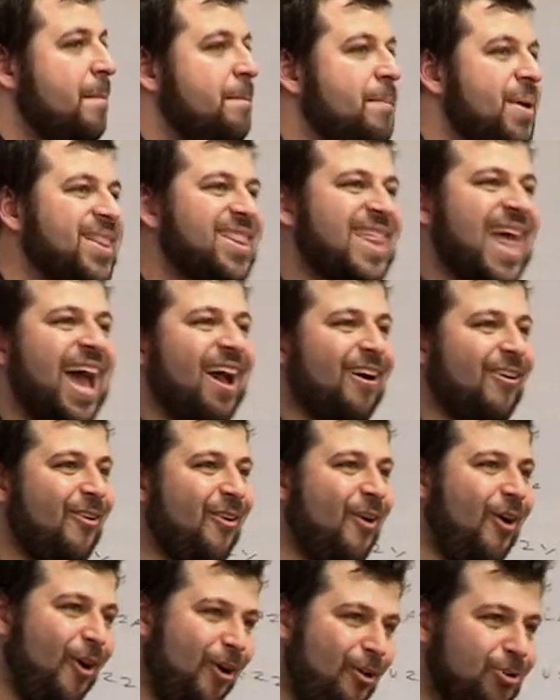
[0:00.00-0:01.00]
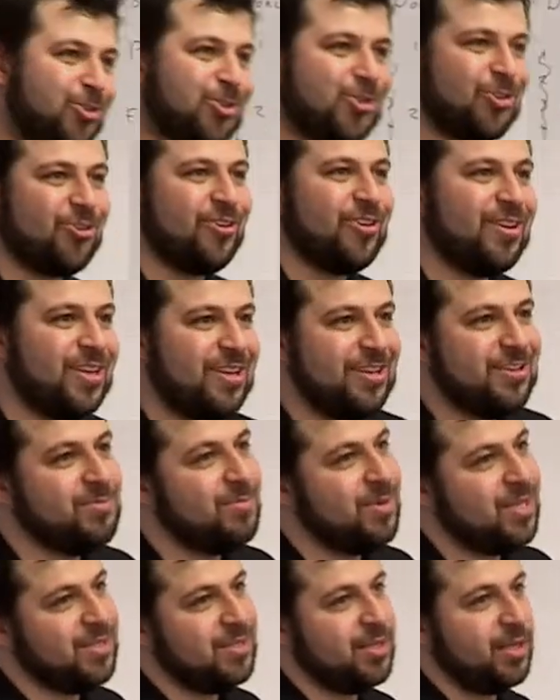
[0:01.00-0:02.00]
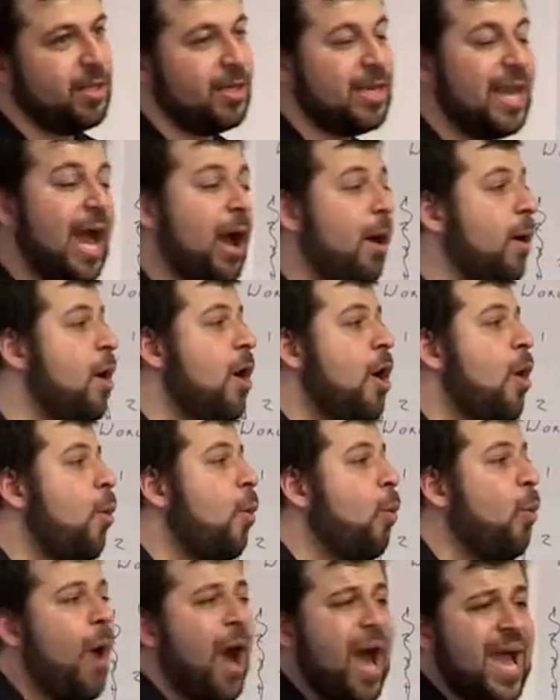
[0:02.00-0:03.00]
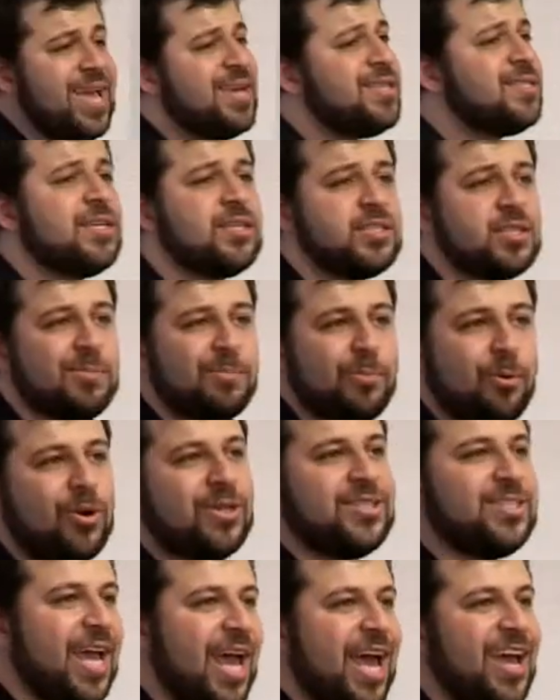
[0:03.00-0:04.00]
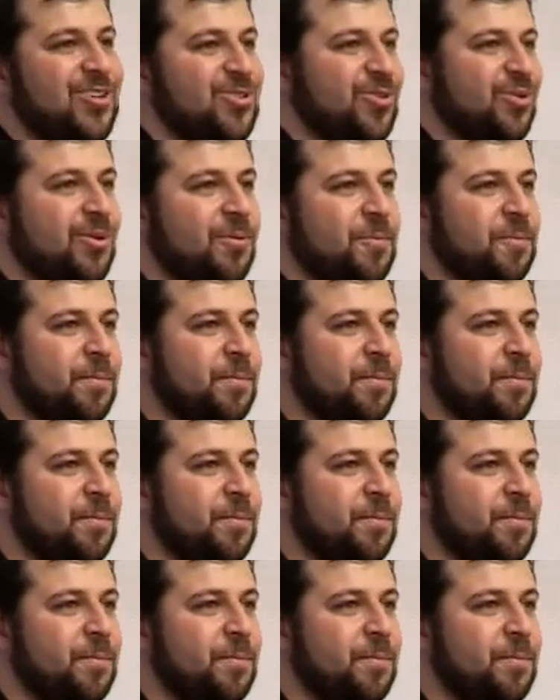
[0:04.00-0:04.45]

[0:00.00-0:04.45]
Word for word: But that culture is missing. Now, why is this important to Agile?